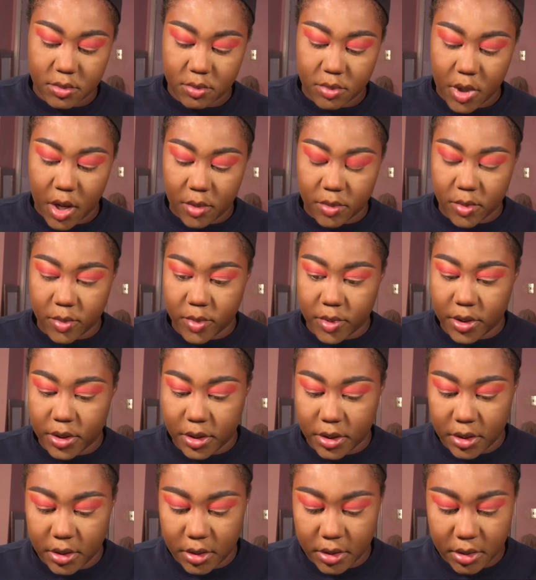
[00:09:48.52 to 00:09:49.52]

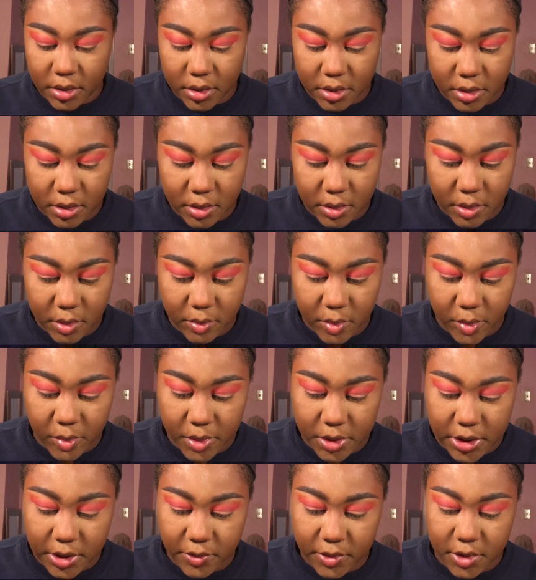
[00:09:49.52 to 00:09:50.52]
Probably, I'm gonna
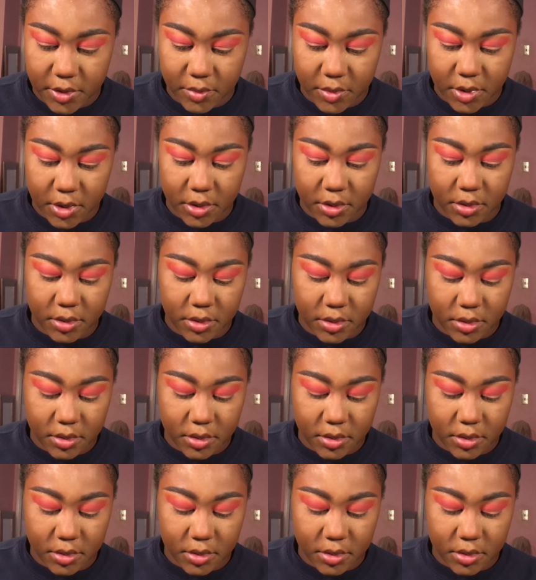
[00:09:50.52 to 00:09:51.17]
mix that with something.